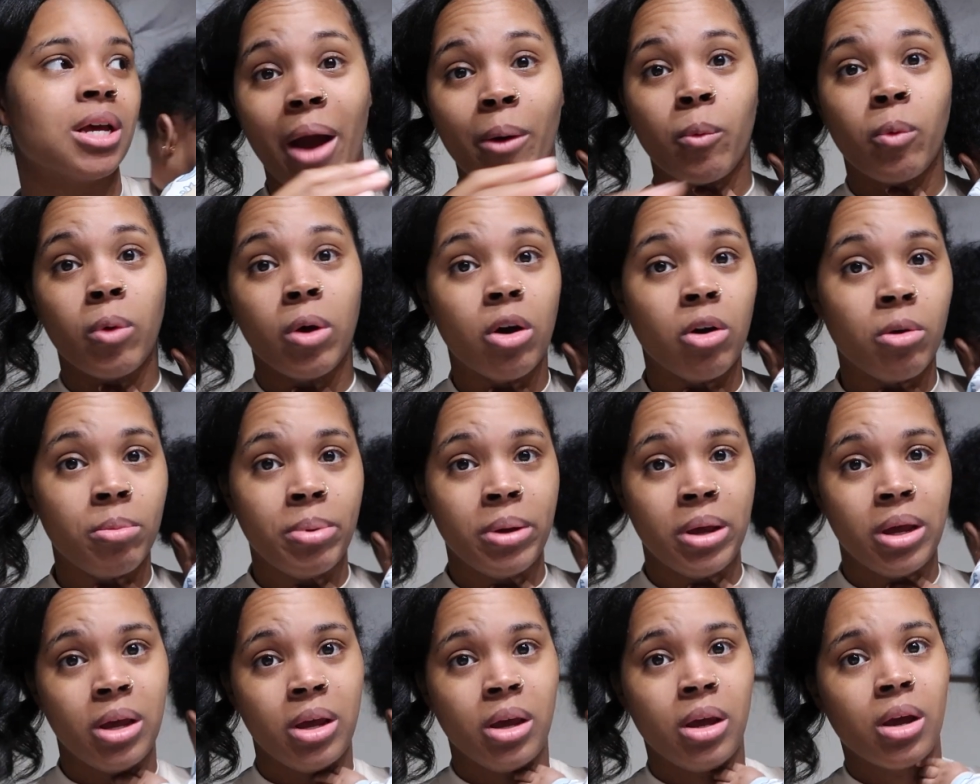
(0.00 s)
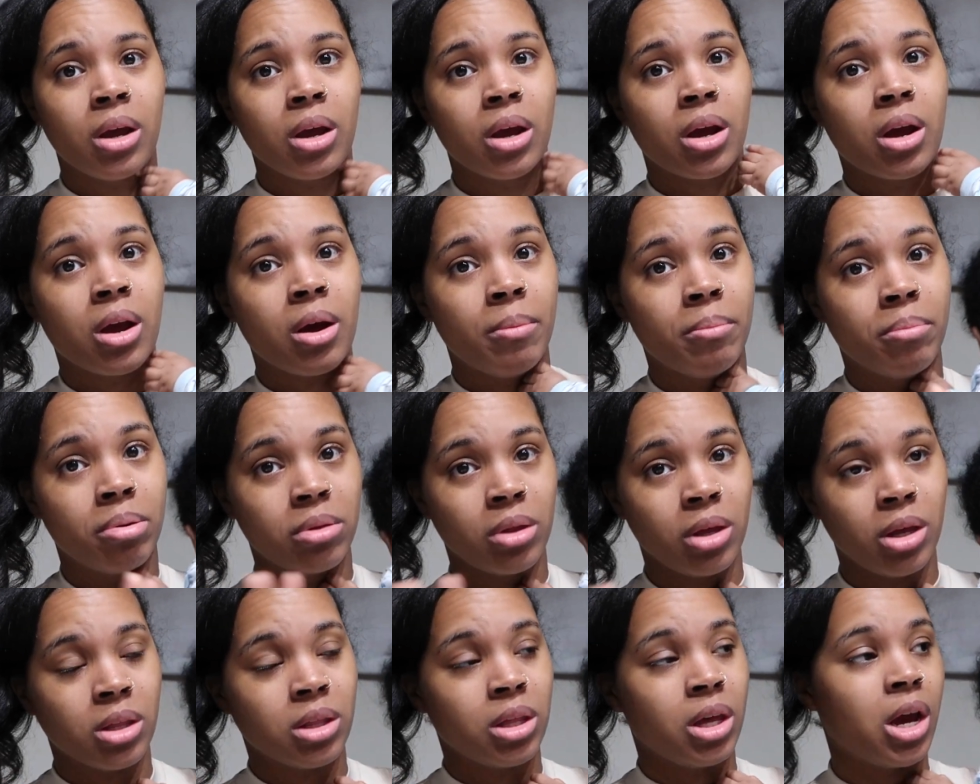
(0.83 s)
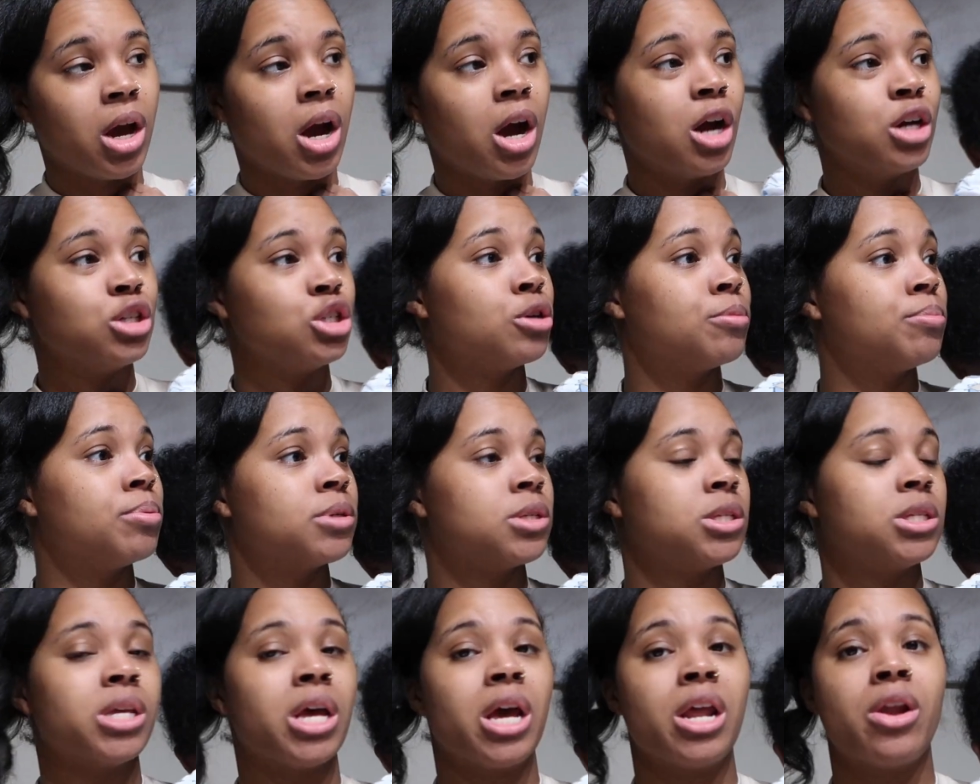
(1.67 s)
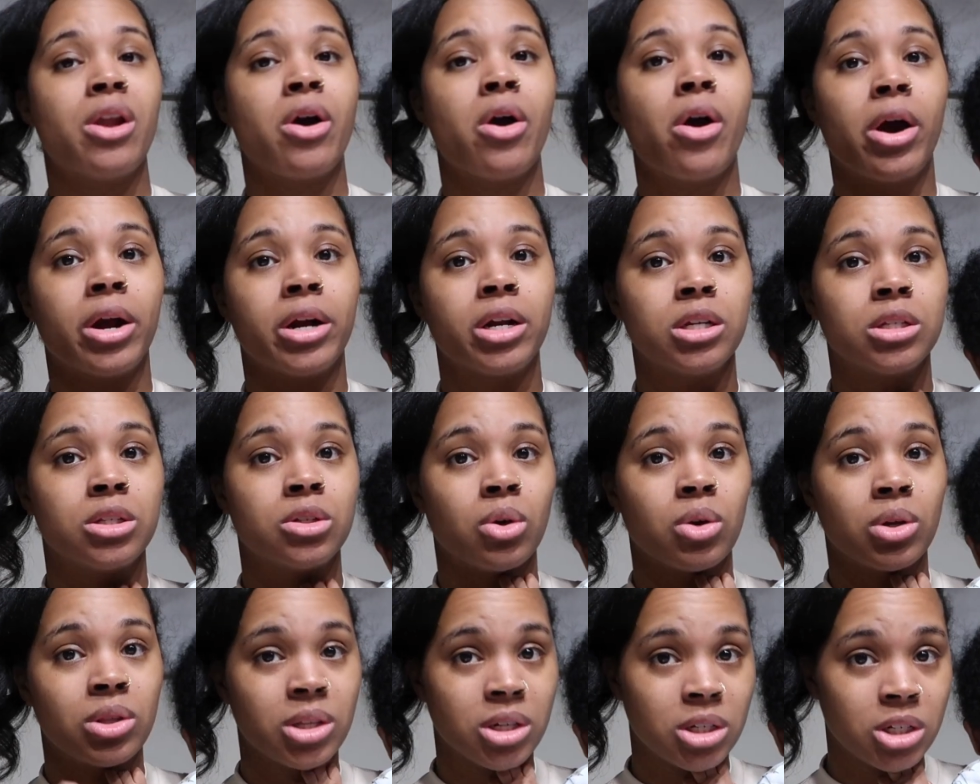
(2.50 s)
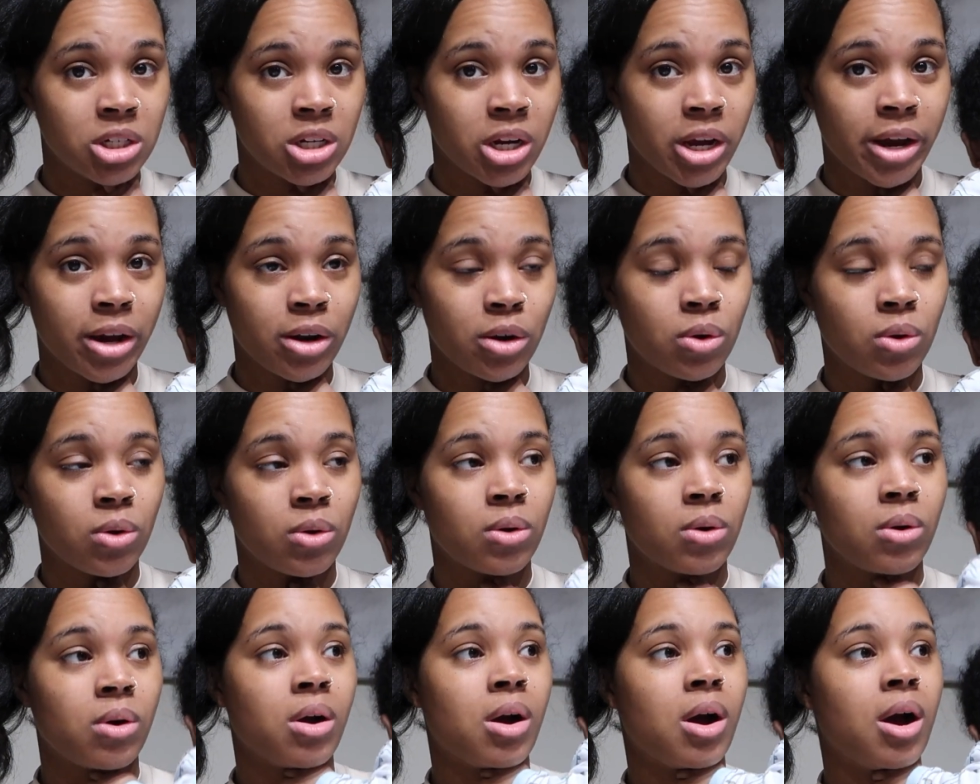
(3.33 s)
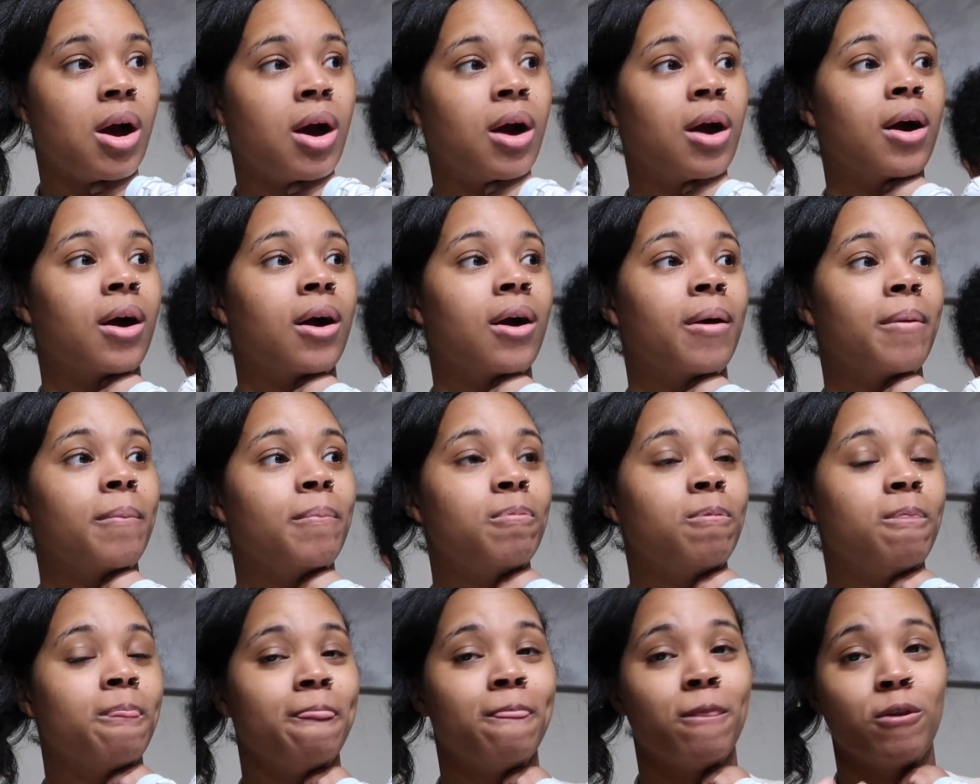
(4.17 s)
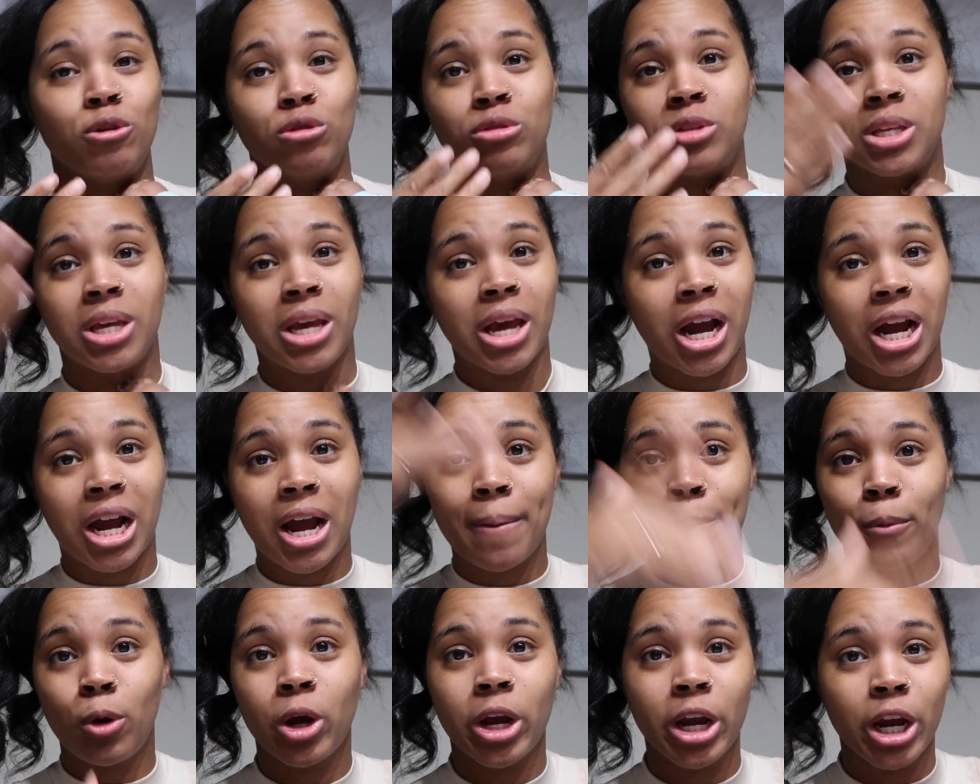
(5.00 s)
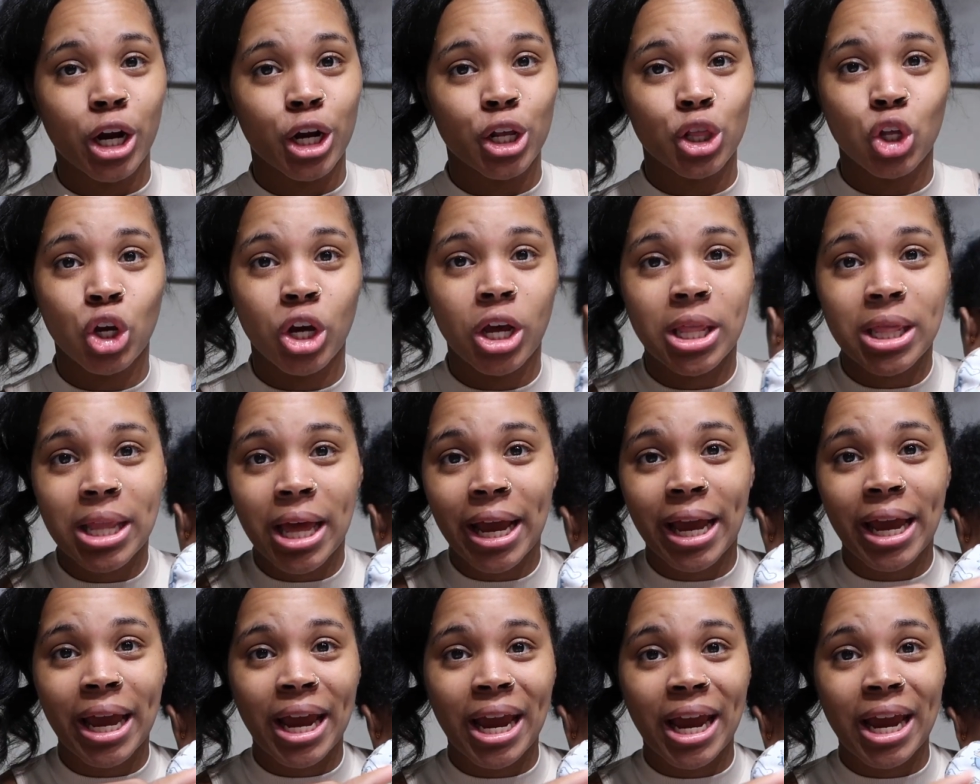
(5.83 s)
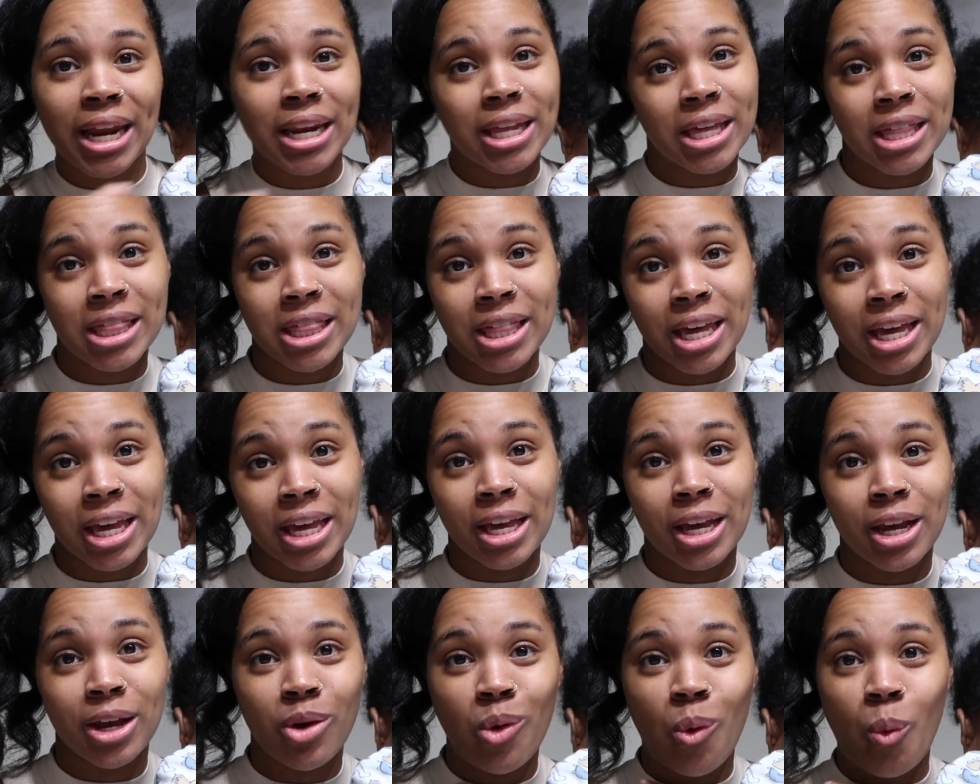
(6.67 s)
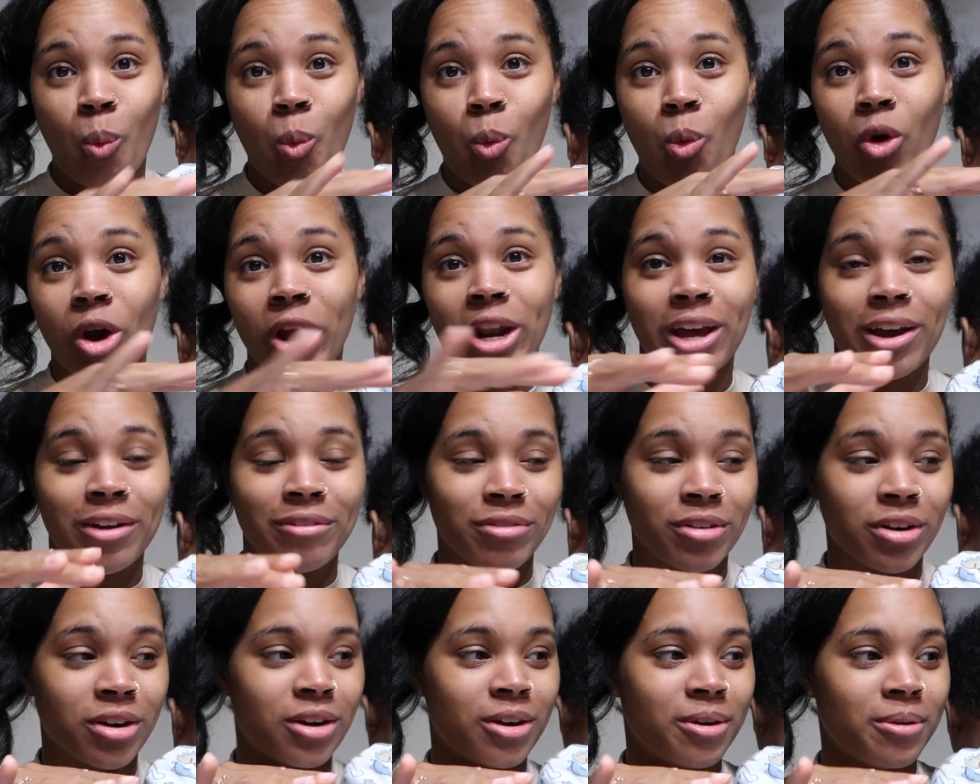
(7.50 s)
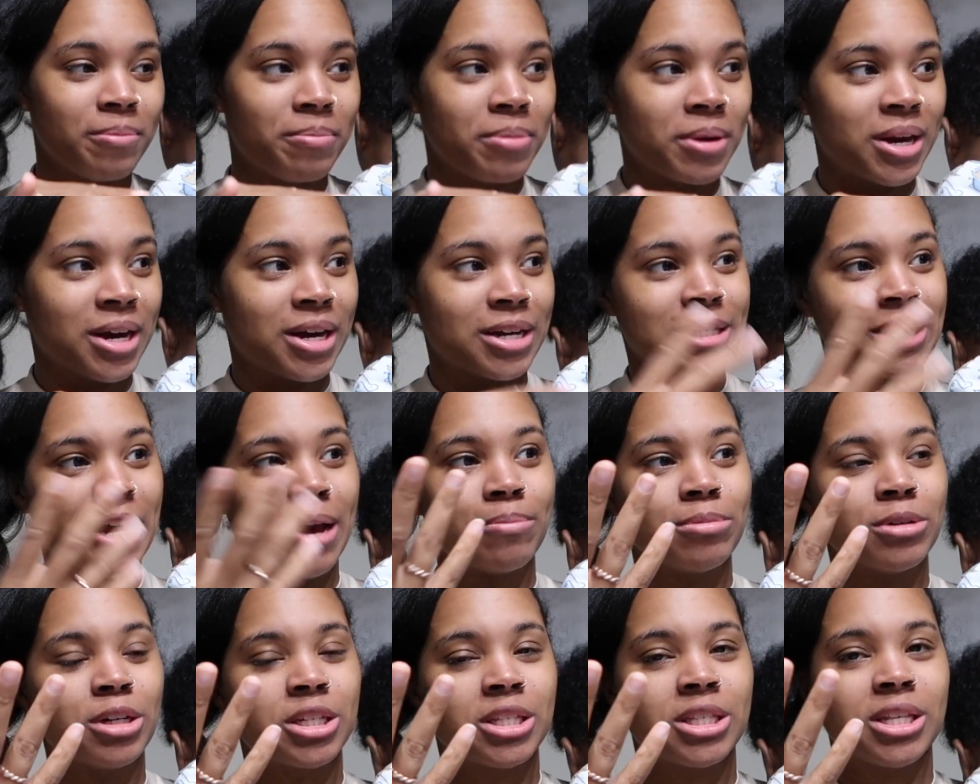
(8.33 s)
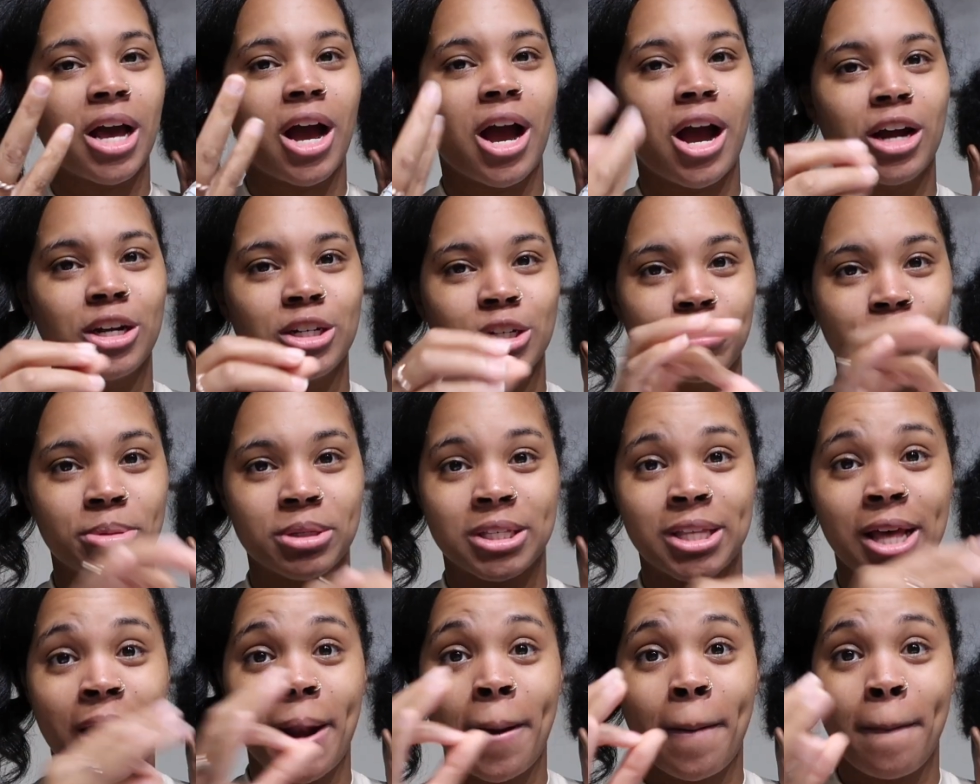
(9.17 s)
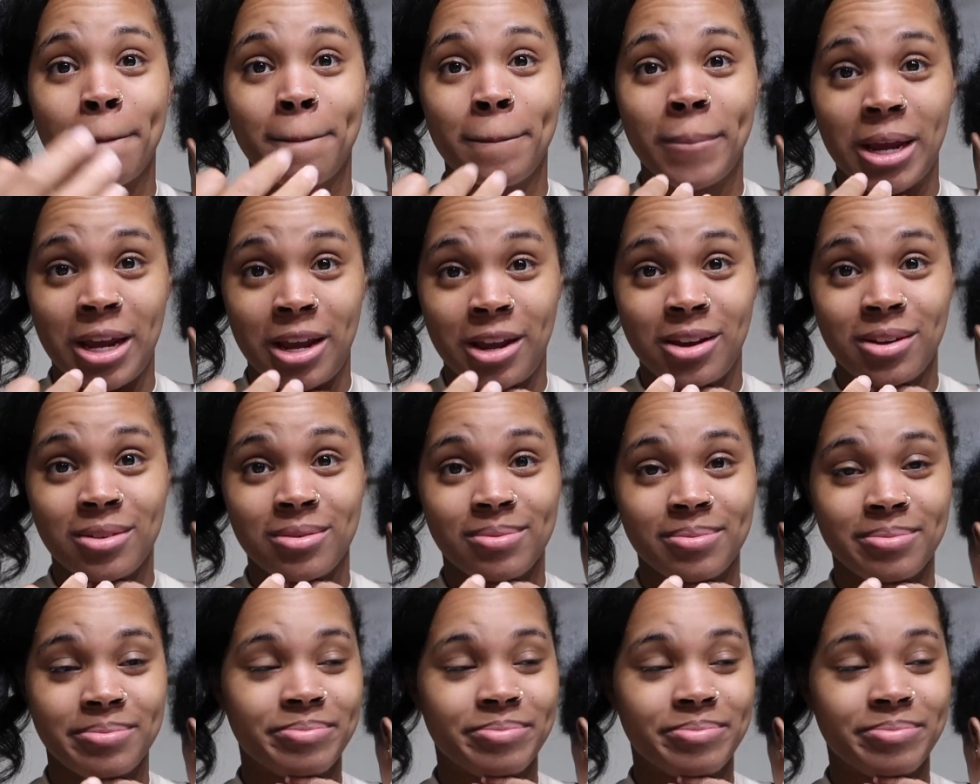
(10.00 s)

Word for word: I will be completely 100% honest on this channel. Um, you see I come on here looking like anything whenever because I'm just 100% me.